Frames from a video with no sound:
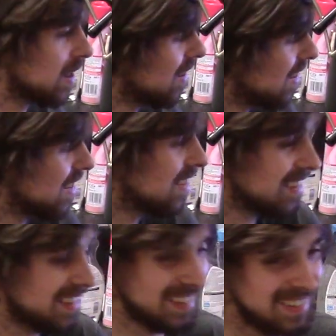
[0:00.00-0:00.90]
we're
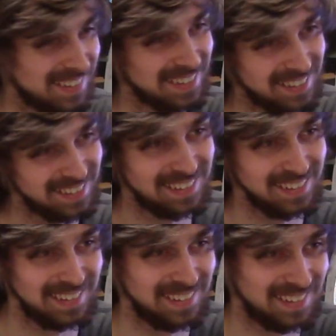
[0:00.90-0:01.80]
gonna replace
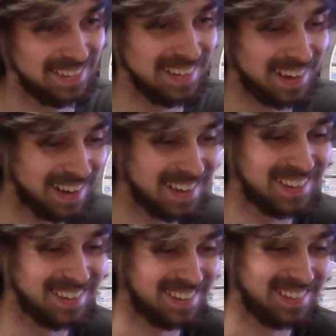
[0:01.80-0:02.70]
Zane Lowe and shit
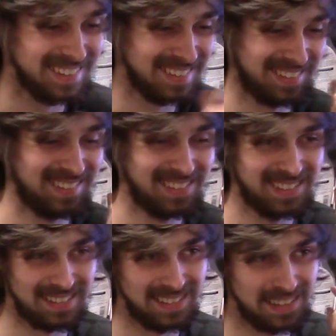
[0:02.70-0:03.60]
like that. I thought that was
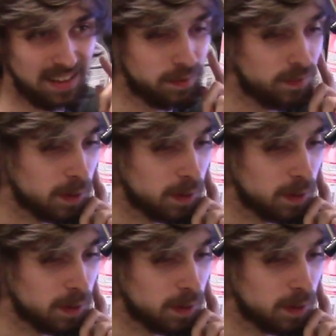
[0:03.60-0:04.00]
happening, but it